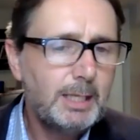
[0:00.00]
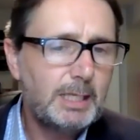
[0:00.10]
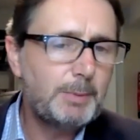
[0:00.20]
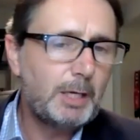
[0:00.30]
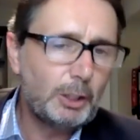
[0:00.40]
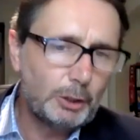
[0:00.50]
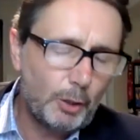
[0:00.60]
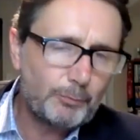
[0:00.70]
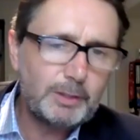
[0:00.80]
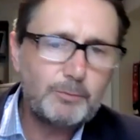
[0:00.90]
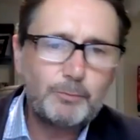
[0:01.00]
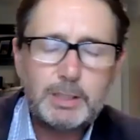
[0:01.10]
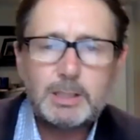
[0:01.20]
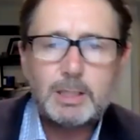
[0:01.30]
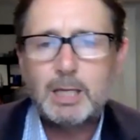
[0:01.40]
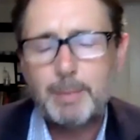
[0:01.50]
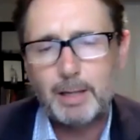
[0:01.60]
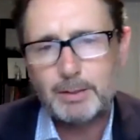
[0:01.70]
There's been a lot written recently about